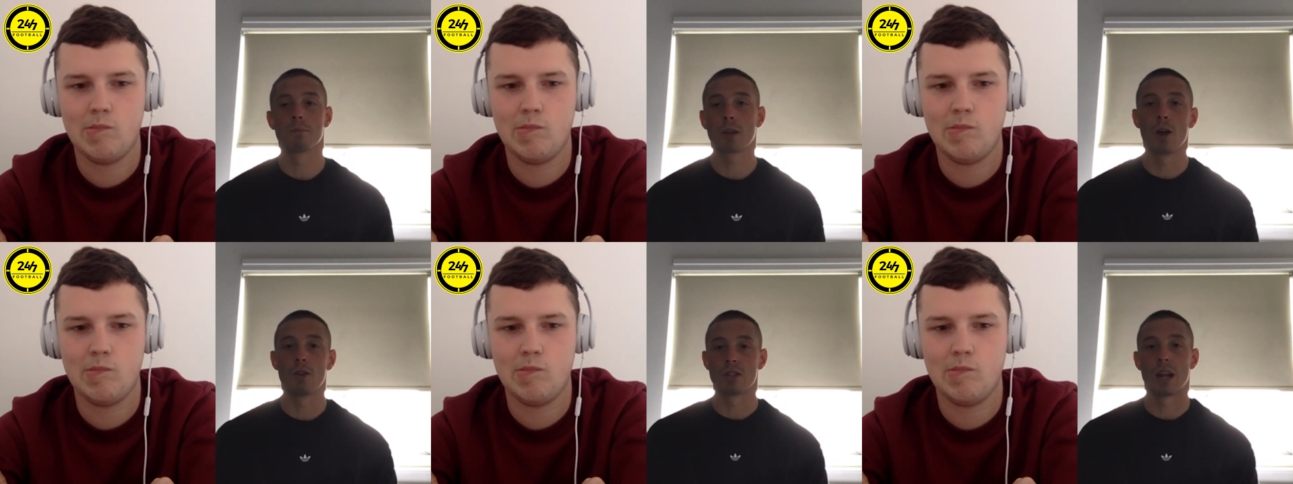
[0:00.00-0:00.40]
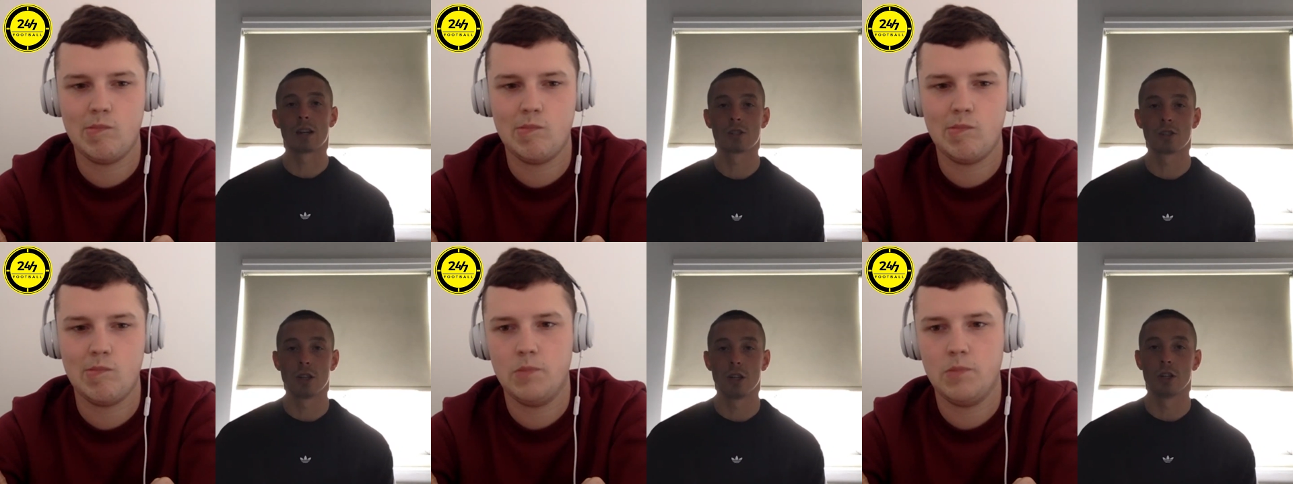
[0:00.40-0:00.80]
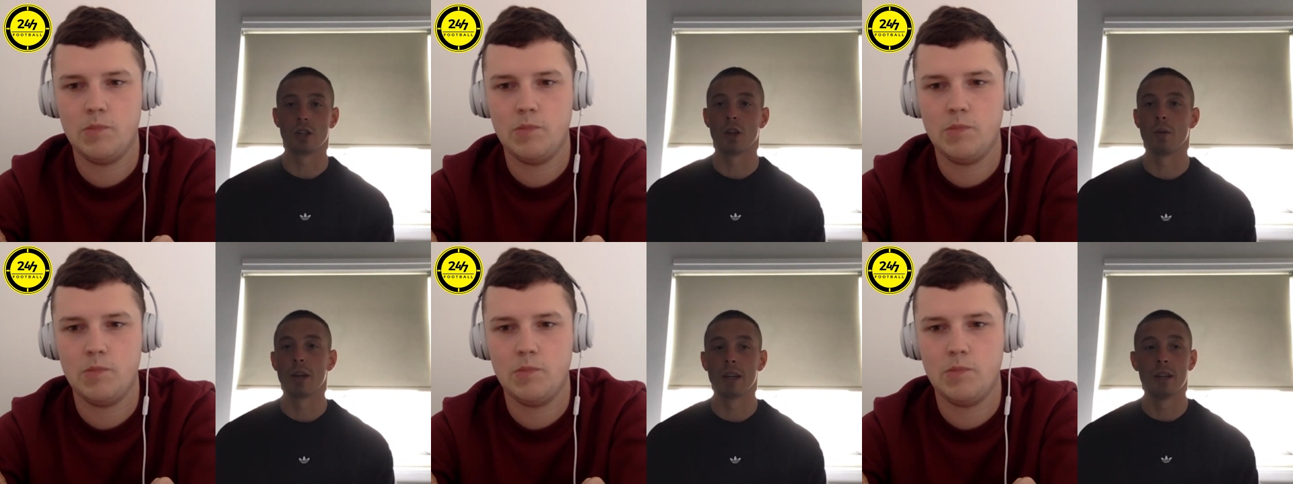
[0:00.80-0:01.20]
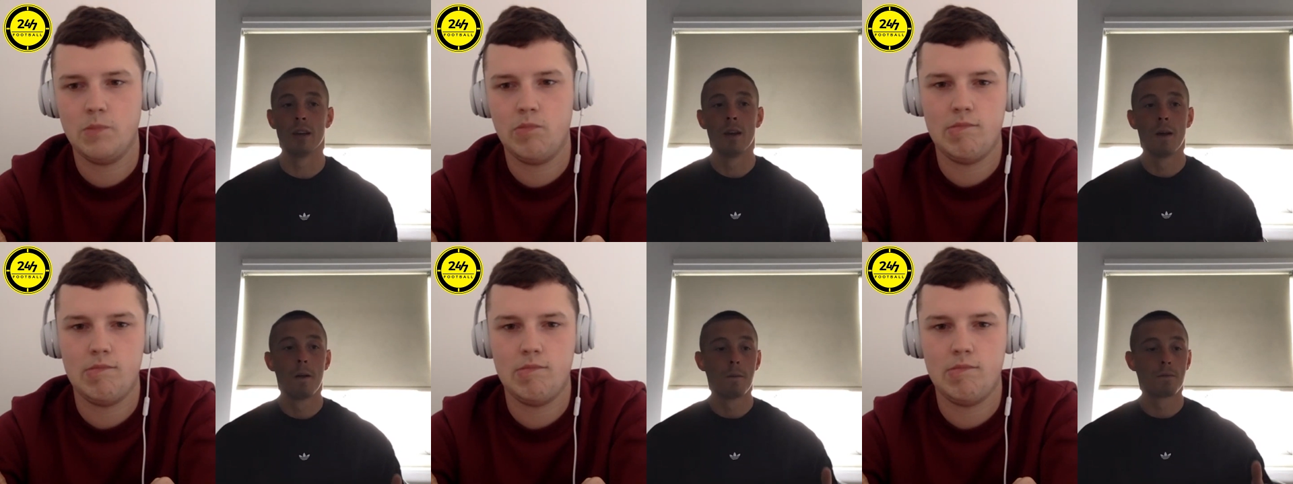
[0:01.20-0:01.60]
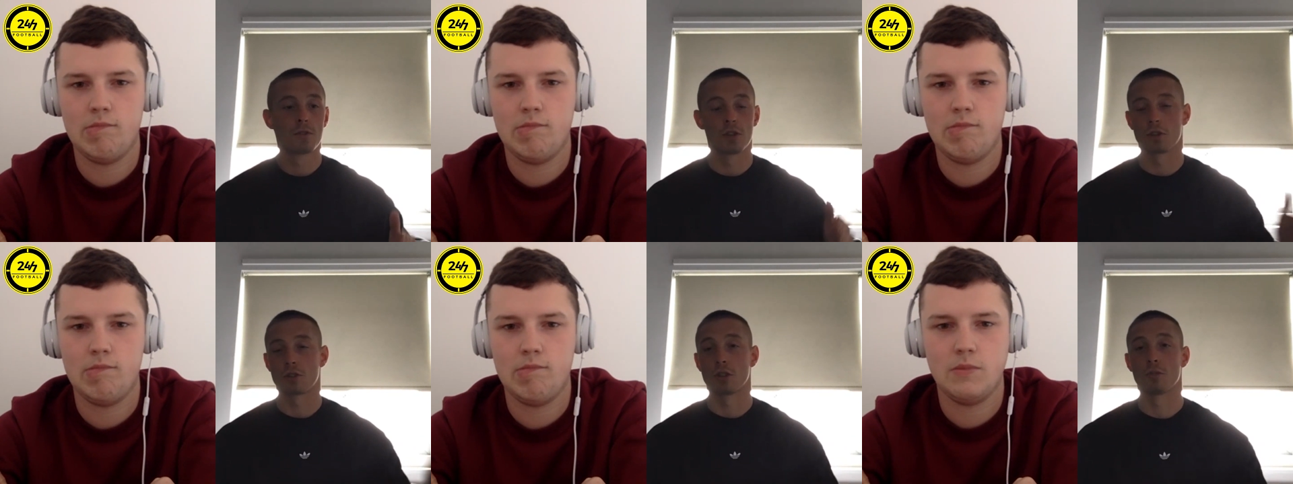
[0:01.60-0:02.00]
Speaker 1: Curzon Ashton are doing
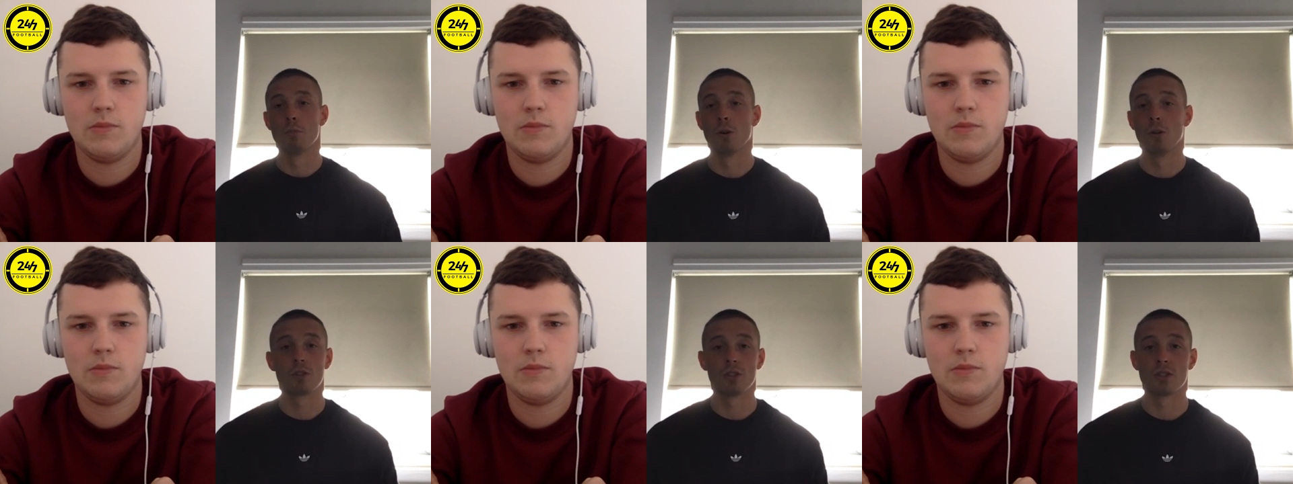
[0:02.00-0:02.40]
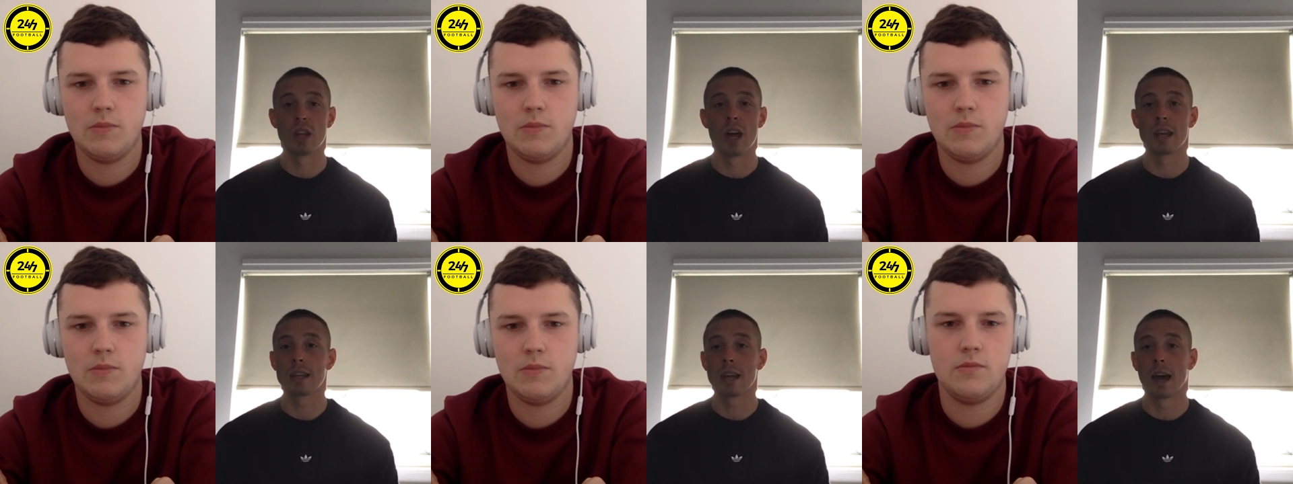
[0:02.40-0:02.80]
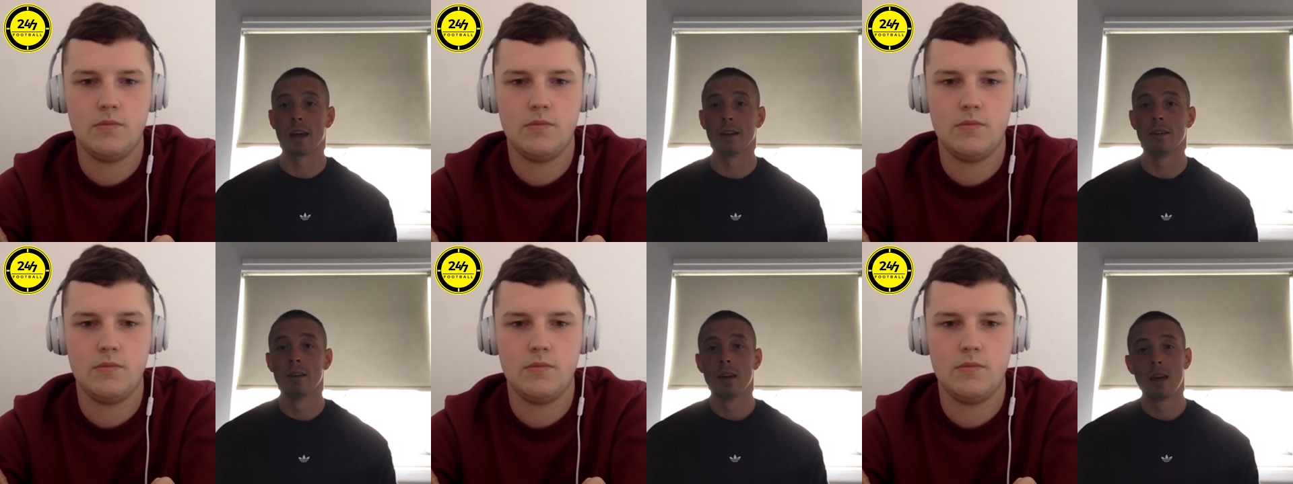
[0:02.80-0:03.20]
just as much as they can.